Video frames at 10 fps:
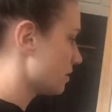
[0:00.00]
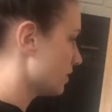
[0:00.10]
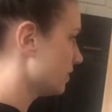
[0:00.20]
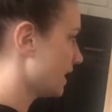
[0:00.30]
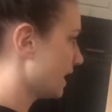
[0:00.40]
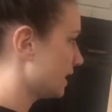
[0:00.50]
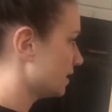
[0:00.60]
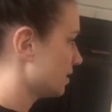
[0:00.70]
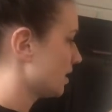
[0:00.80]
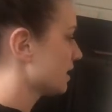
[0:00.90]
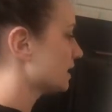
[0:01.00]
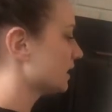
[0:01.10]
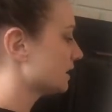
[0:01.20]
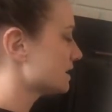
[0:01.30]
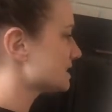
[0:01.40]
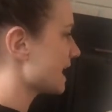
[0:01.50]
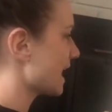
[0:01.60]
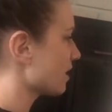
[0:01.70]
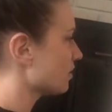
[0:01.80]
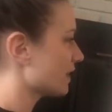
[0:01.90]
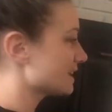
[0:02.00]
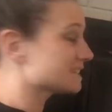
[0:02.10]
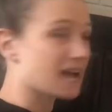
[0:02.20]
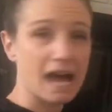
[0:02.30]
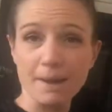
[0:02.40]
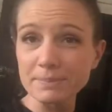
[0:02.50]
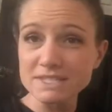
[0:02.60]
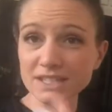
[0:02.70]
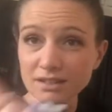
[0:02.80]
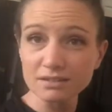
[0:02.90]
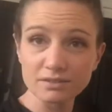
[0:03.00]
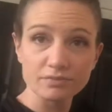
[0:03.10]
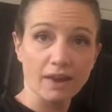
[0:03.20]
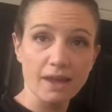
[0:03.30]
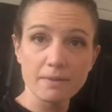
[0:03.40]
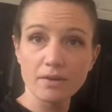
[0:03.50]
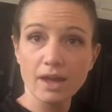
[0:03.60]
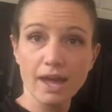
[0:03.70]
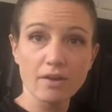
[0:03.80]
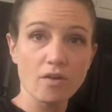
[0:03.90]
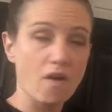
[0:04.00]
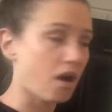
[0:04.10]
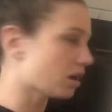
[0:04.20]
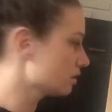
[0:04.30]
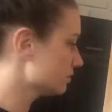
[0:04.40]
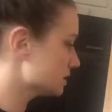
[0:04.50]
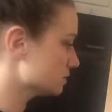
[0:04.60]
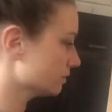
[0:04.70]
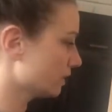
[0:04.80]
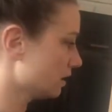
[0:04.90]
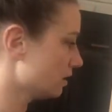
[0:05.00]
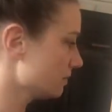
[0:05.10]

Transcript: then that this angle that's opposite, right? Angle R, this one right here.